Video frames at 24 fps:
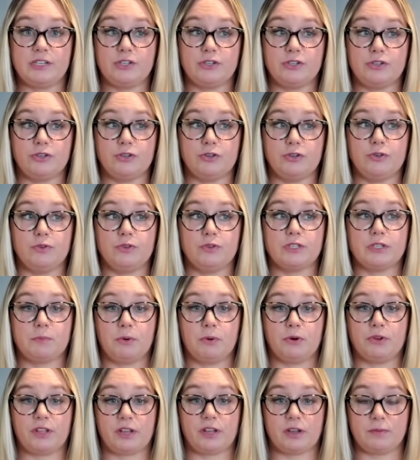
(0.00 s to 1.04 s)
to
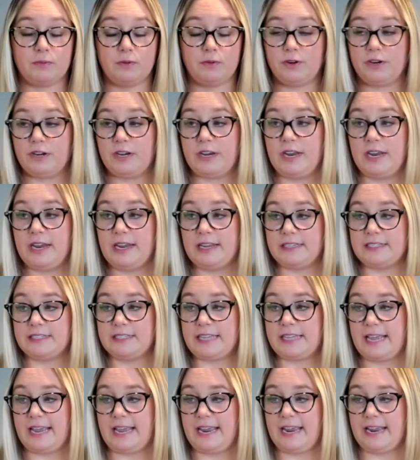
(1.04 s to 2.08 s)
support the community in
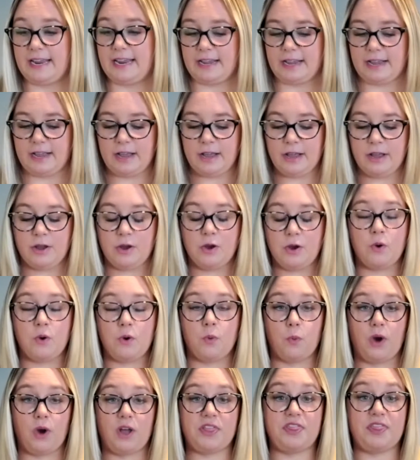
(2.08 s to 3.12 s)
saying
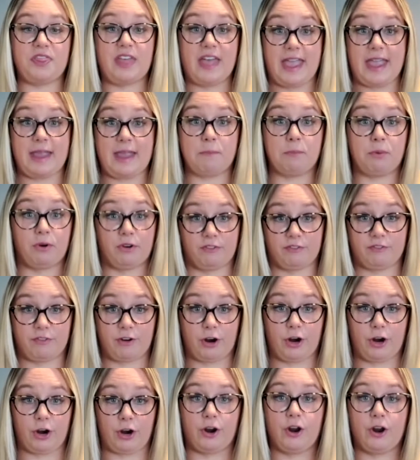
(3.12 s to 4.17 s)
what they
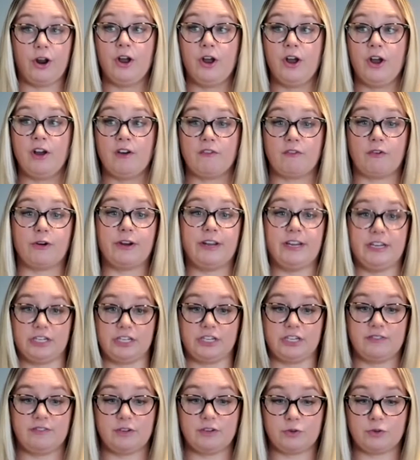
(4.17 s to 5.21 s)
prefer for each
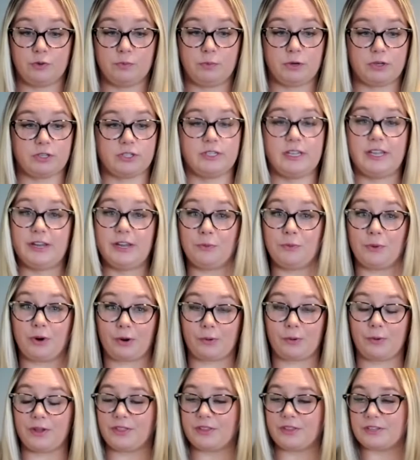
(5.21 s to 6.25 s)
individual person that you work
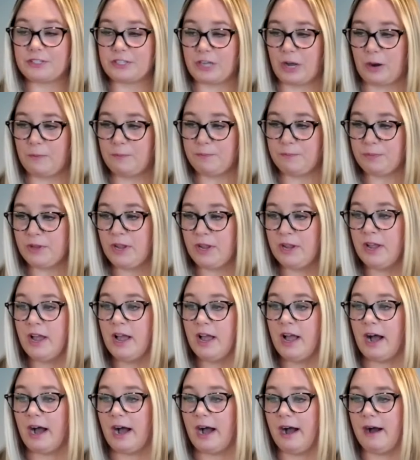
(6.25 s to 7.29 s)
with. So,
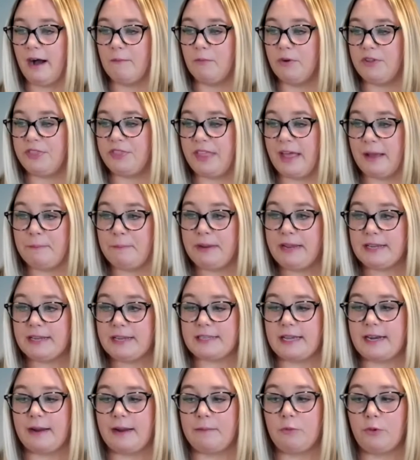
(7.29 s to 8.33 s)
with that being
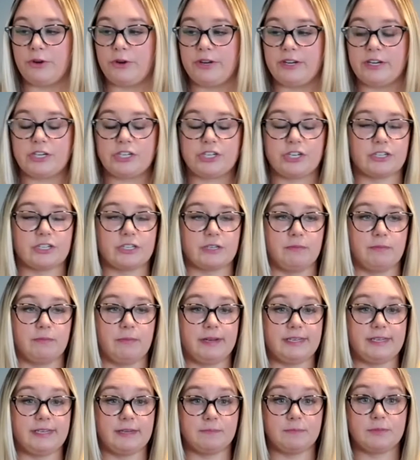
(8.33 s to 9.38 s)
said, I'm going to share some of my
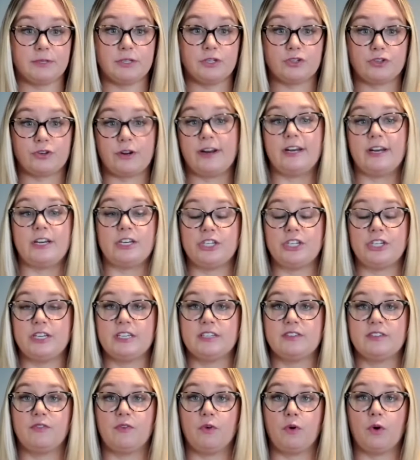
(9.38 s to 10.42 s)
tips and strategies
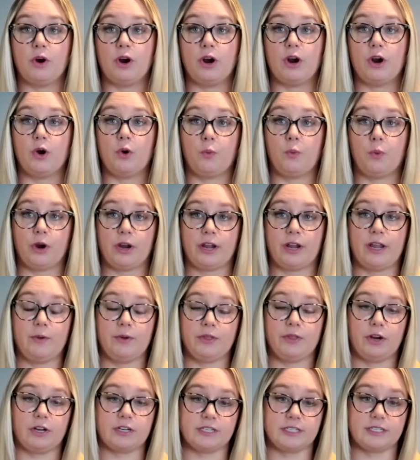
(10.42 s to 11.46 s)
for working with
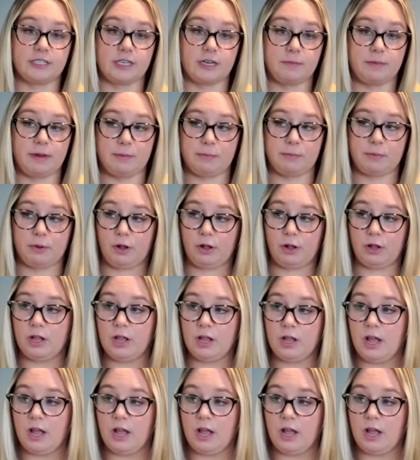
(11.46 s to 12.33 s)
autistic people.